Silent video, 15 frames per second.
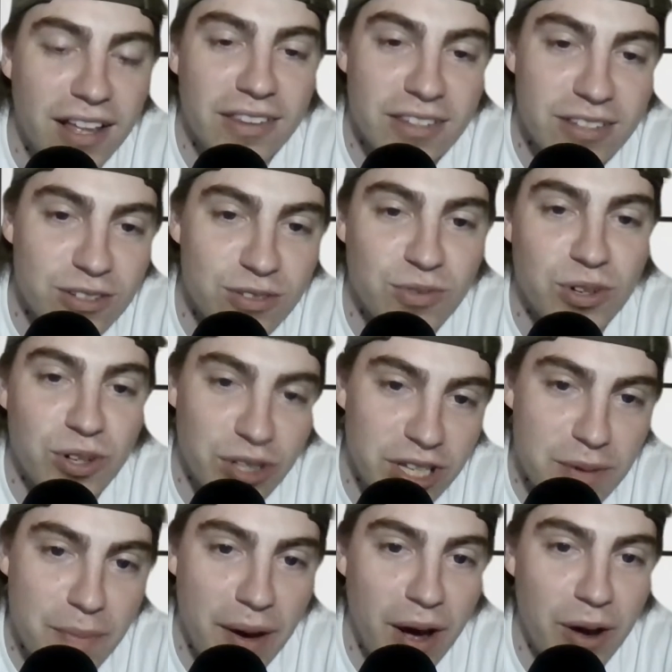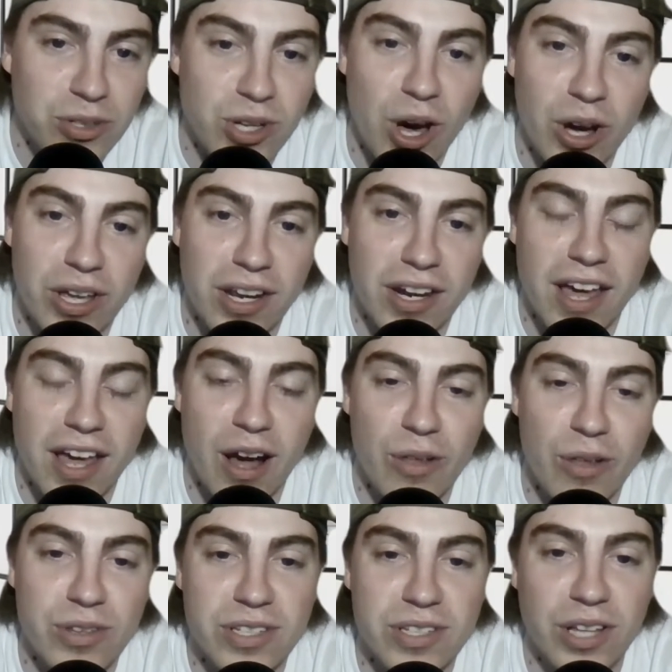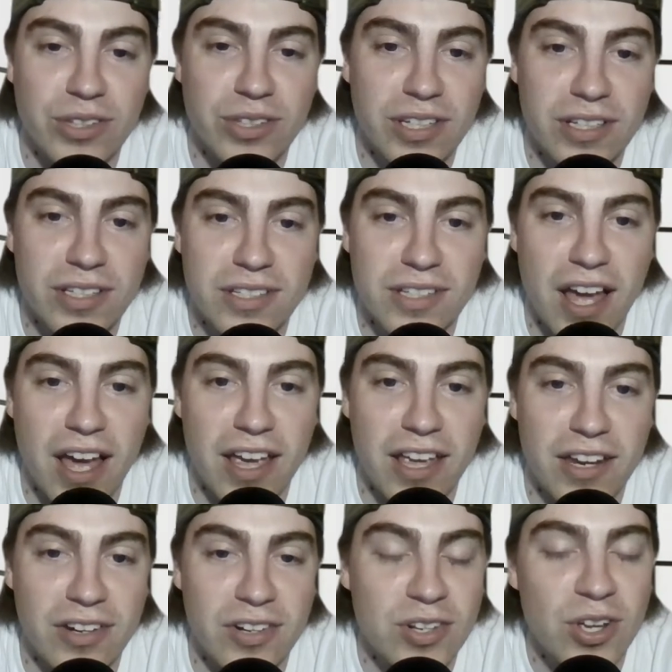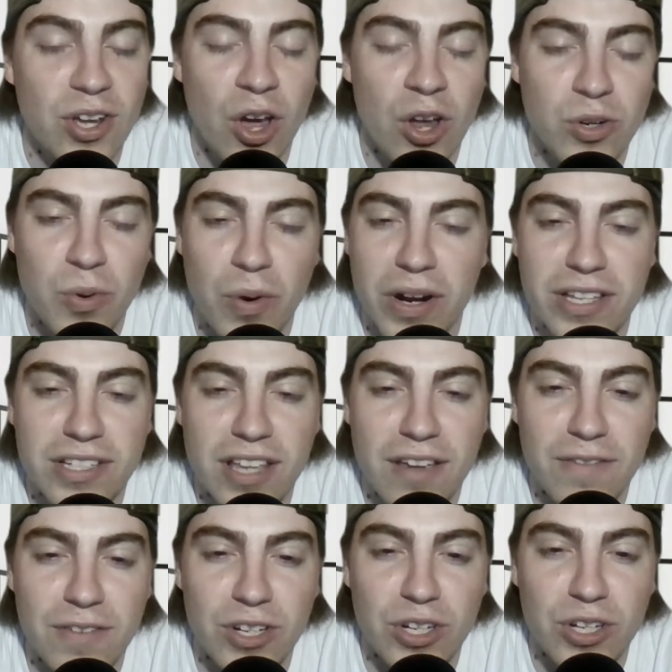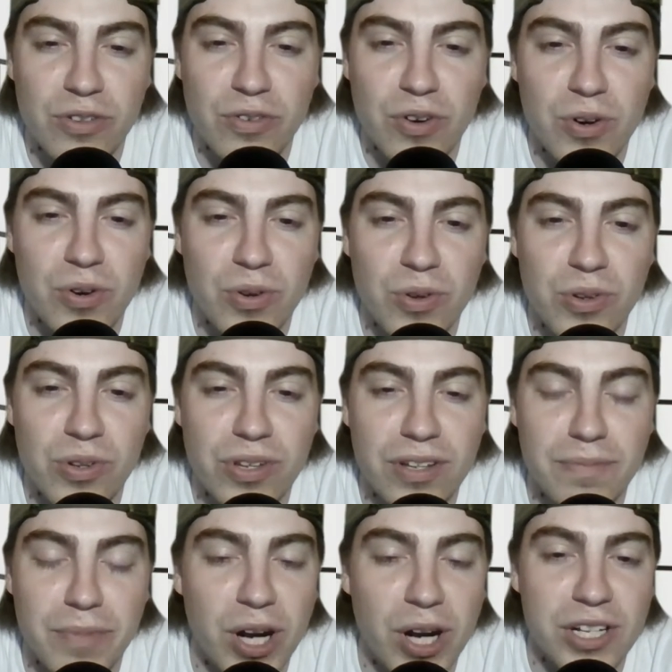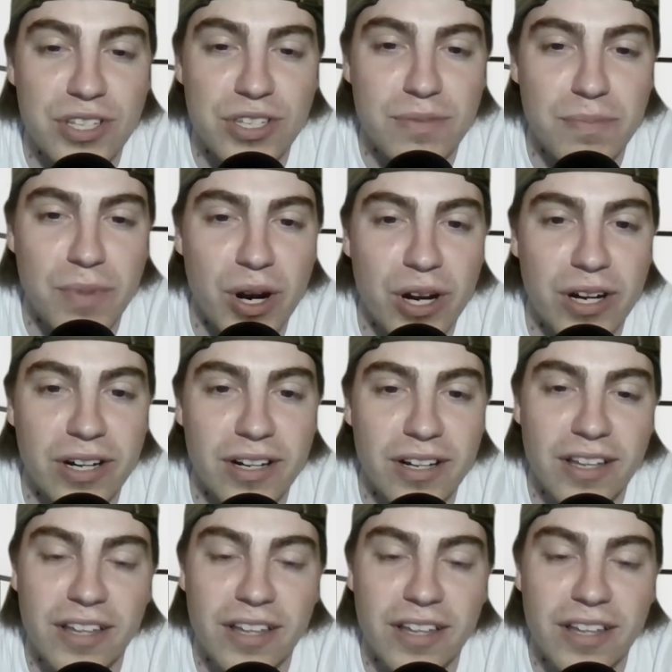this is really about talking how the Celtics signed 27-year-old Marcus Smart